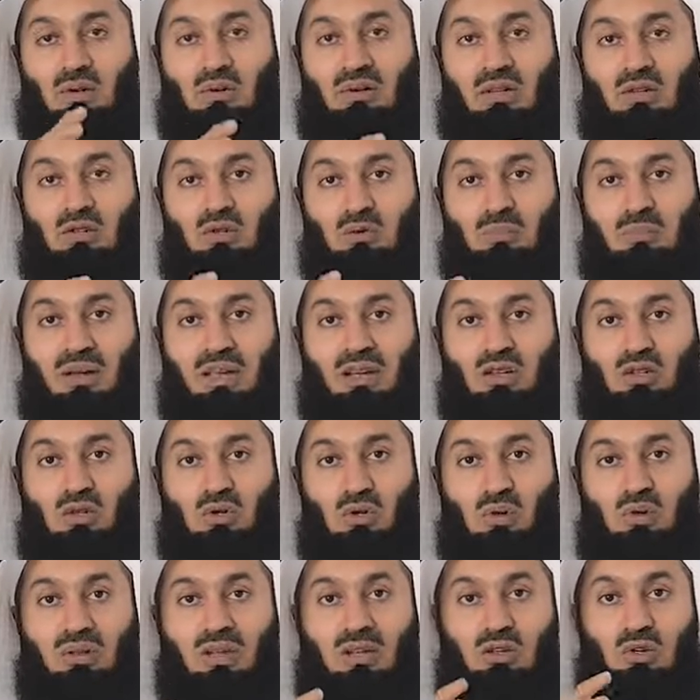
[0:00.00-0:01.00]
You need to make
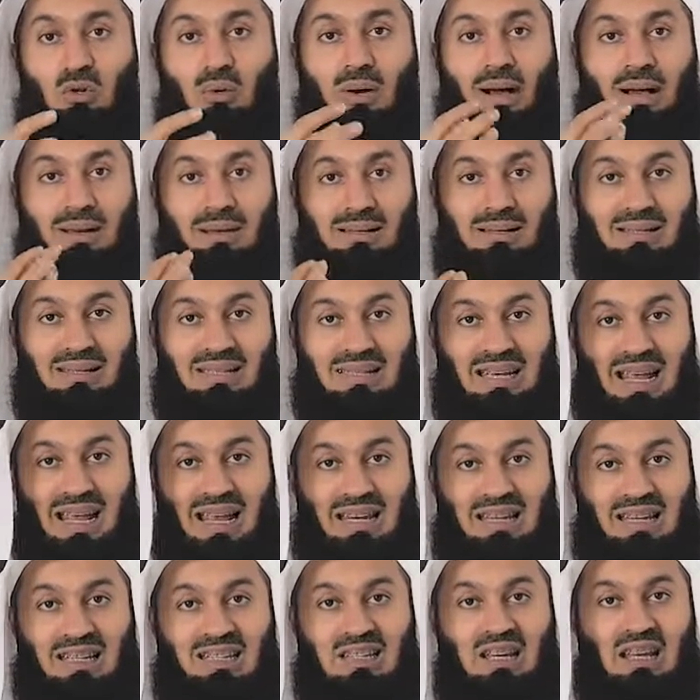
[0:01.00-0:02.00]
sure that you
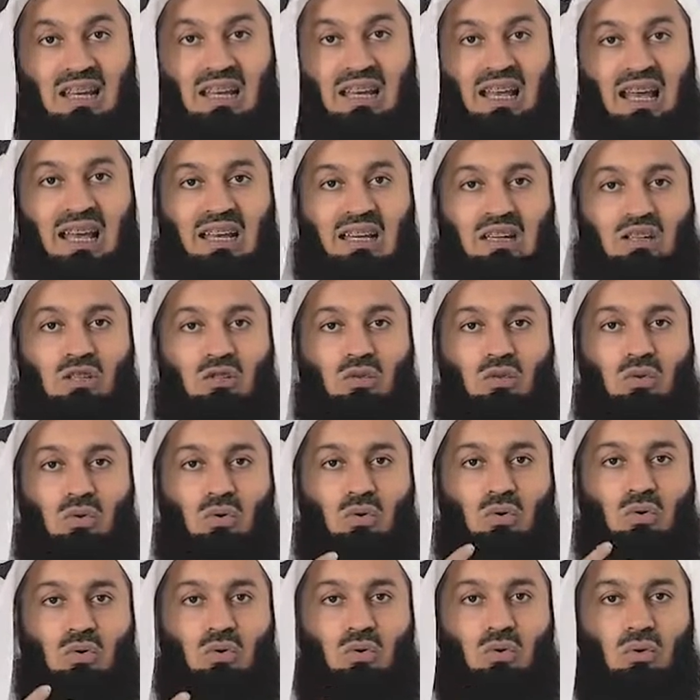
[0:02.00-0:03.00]
understand it and
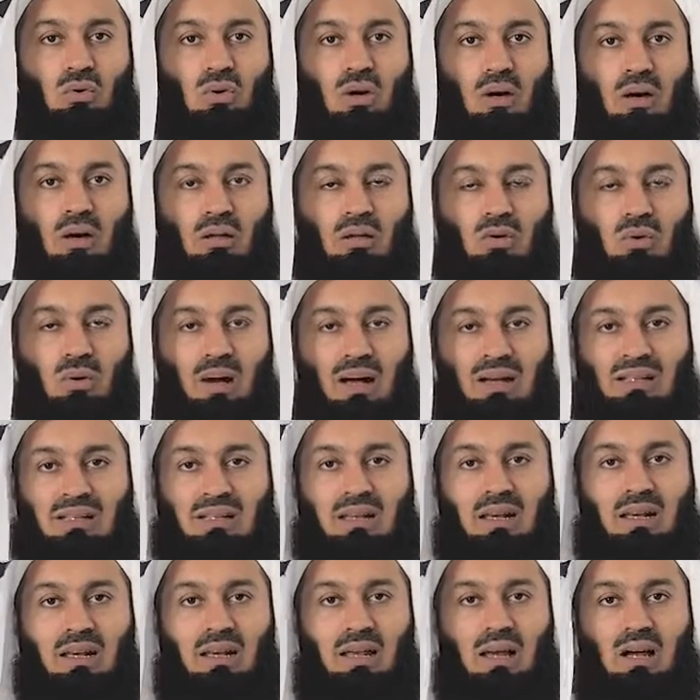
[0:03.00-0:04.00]
you
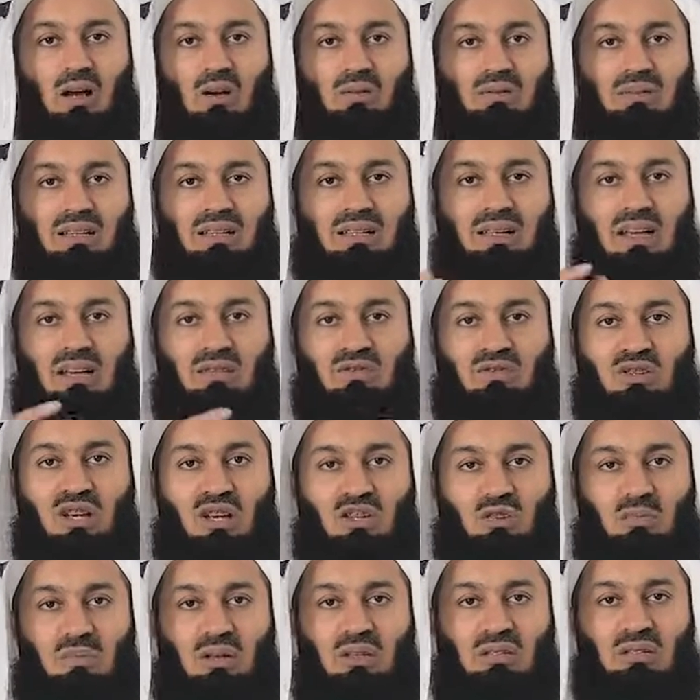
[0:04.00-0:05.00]
ask Allah on the Day of
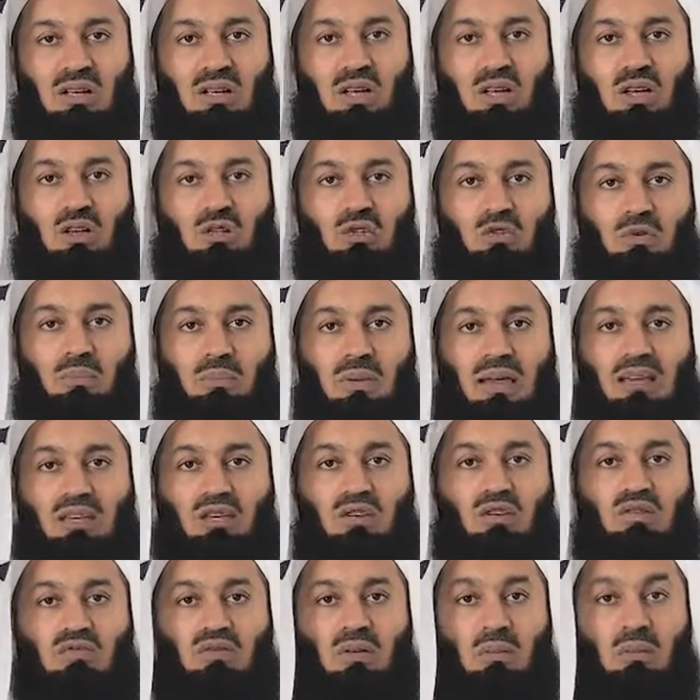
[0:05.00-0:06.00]
Judgment to
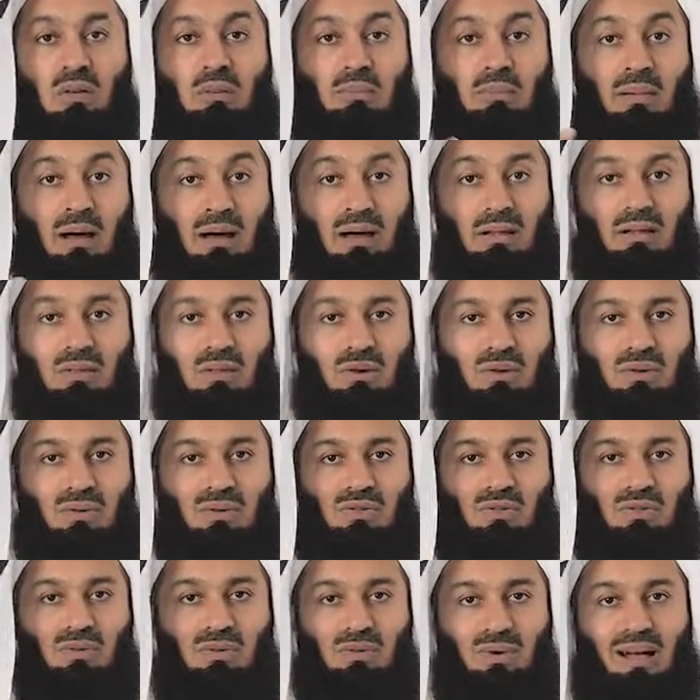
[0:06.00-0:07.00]
make you from among
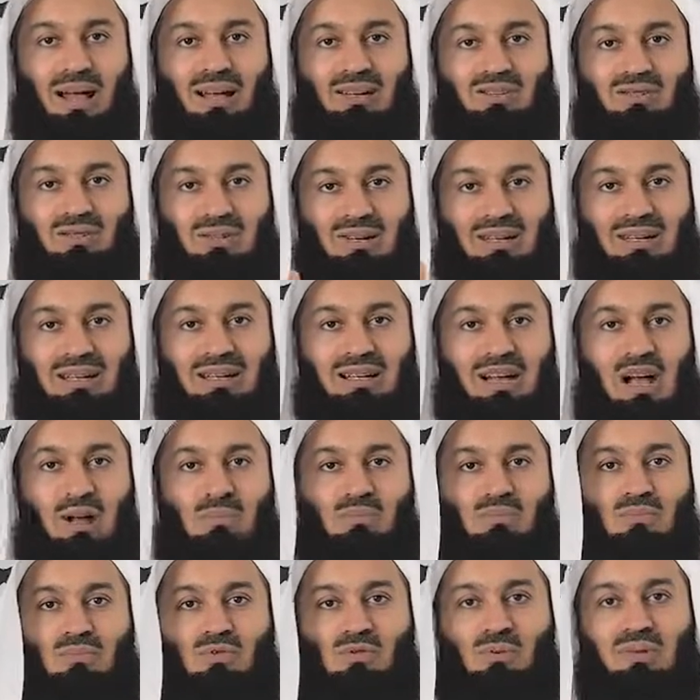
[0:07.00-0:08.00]
those who actually
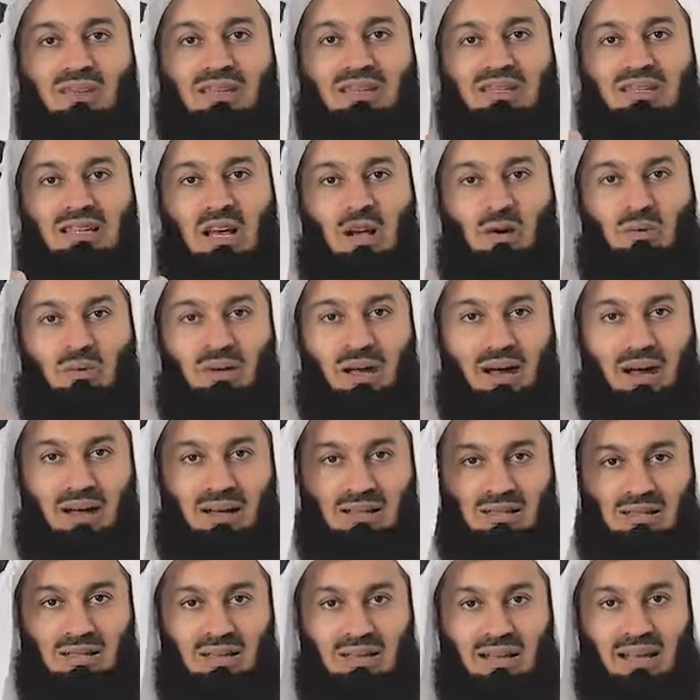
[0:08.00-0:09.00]
comes with a sound
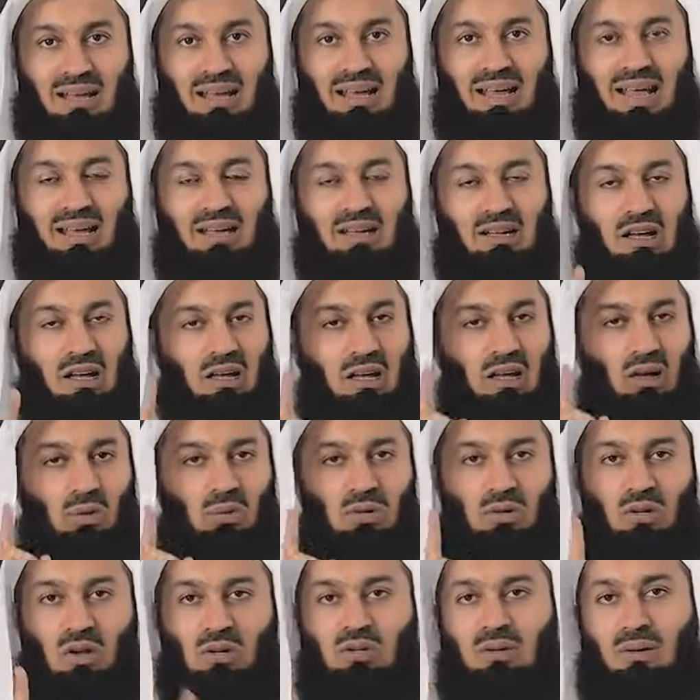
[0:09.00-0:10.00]
heart. And Allah
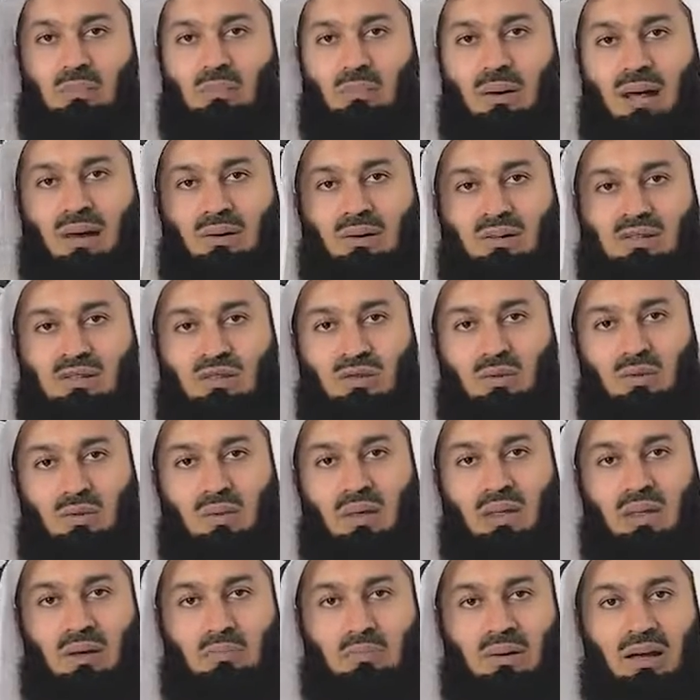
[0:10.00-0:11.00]
will not embarrass you.
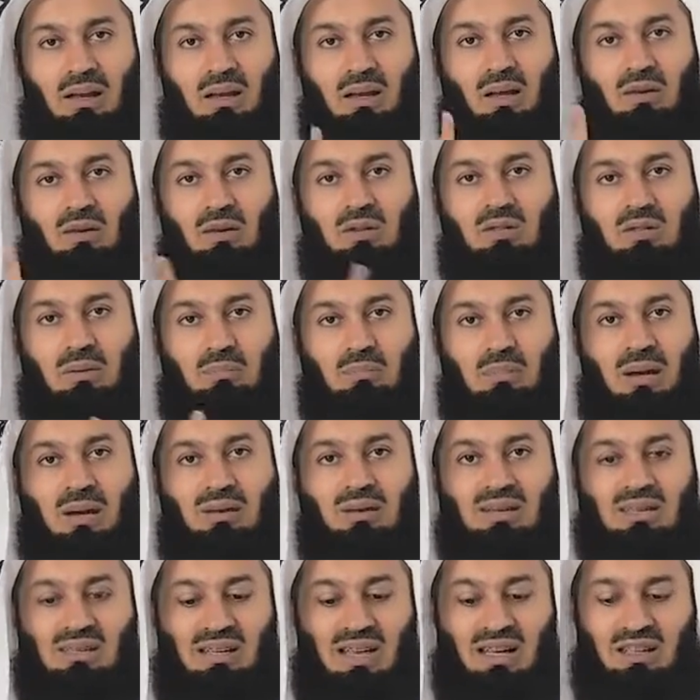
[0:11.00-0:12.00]
May Allah not
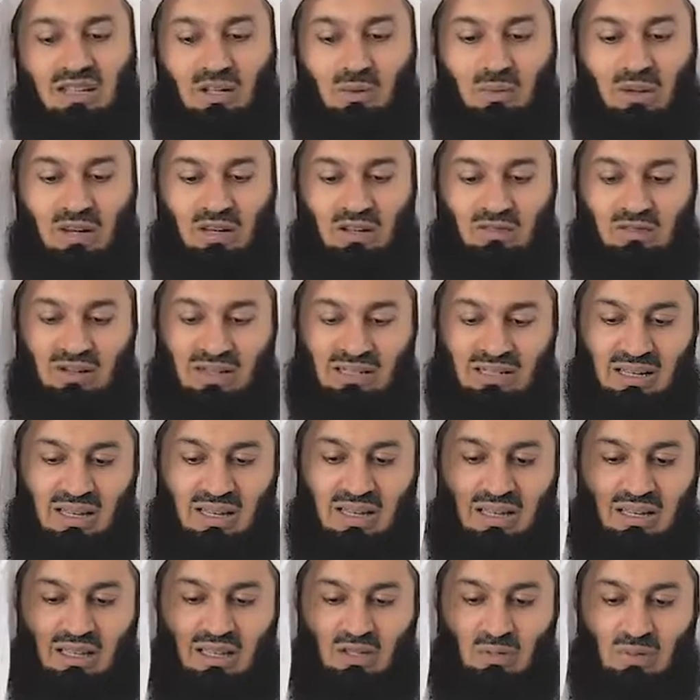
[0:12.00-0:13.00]
embarrass any one of us.
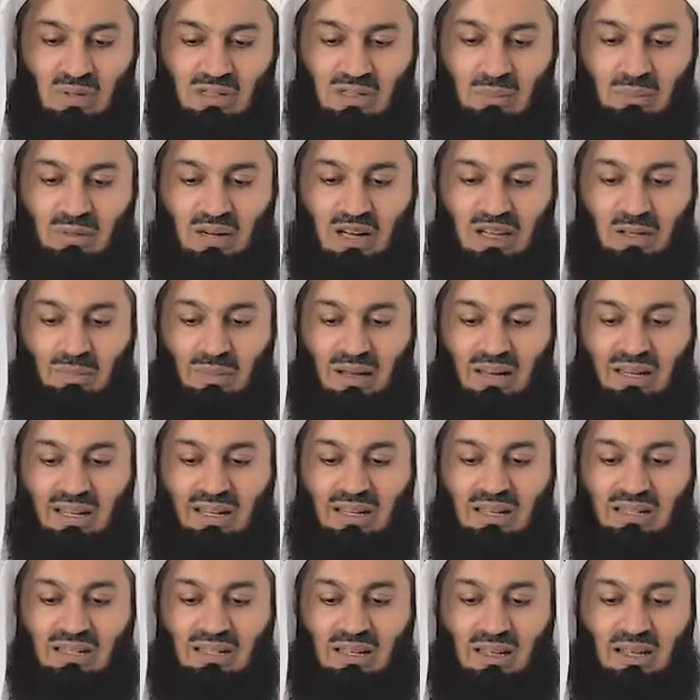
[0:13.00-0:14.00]
This was Ibrahim
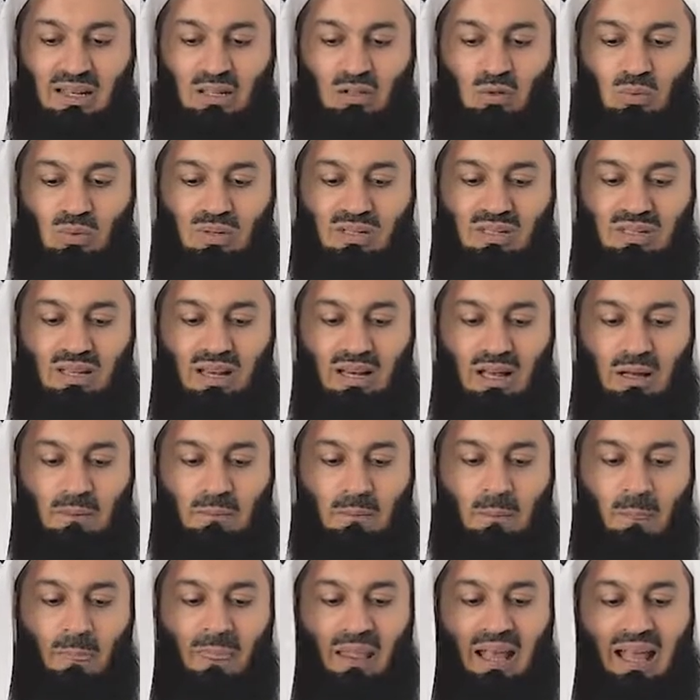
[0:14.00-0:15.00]
alayhi salatu
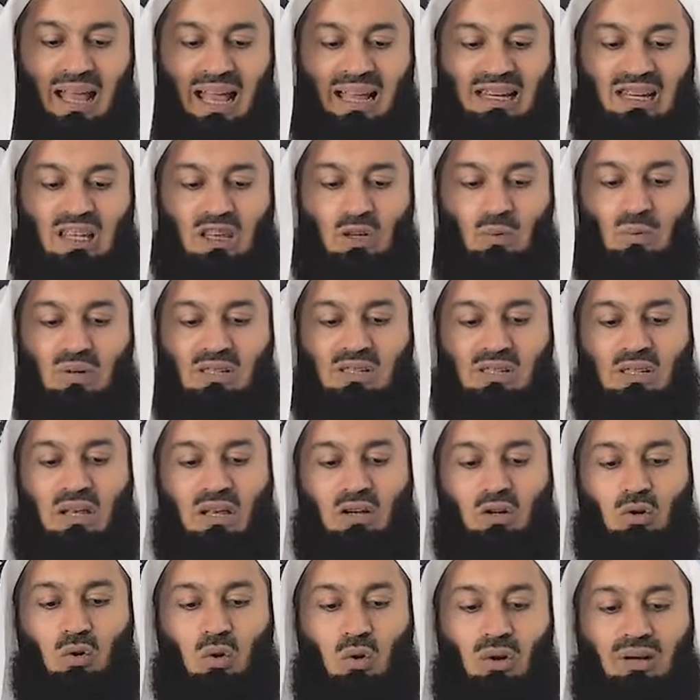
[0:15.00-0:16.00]
wasalam, and he was
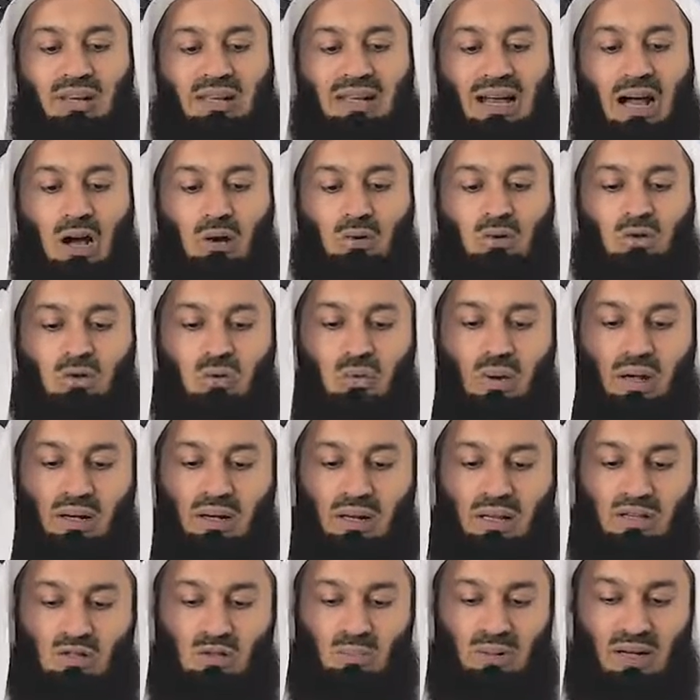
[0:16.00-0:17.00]
calling out to
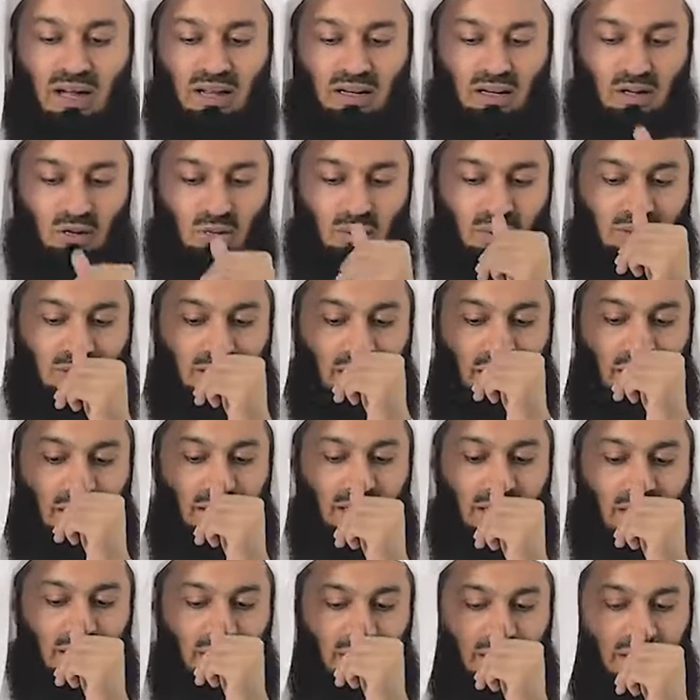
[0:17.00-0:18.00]
Allah subhanahu wa
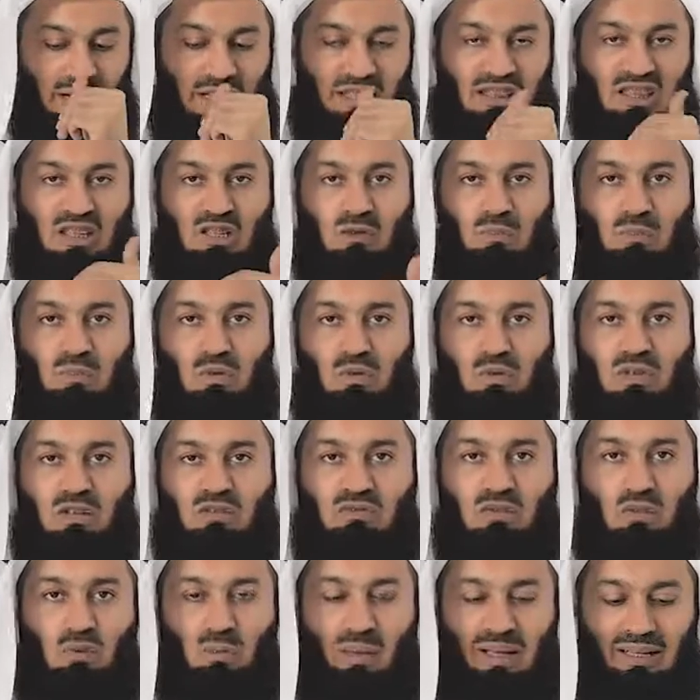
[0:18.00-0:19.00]
ta'ala in this
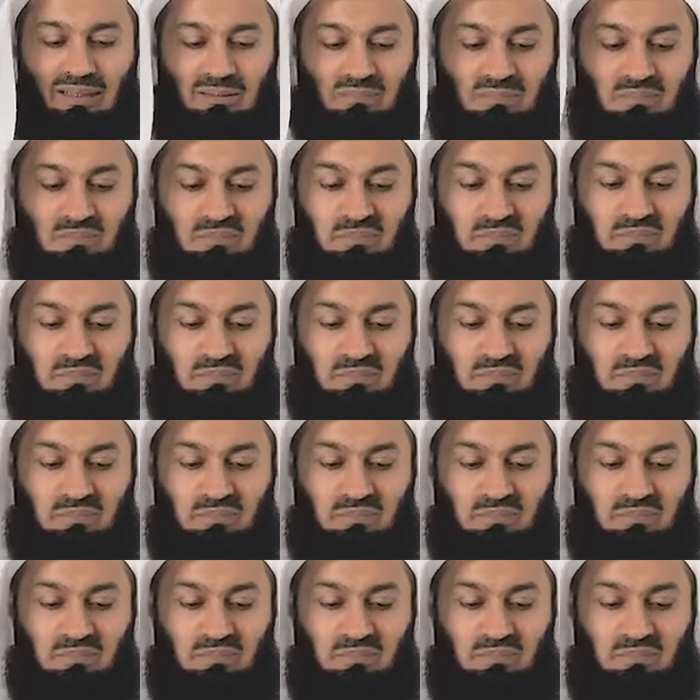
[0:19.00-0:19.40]
beautiful way.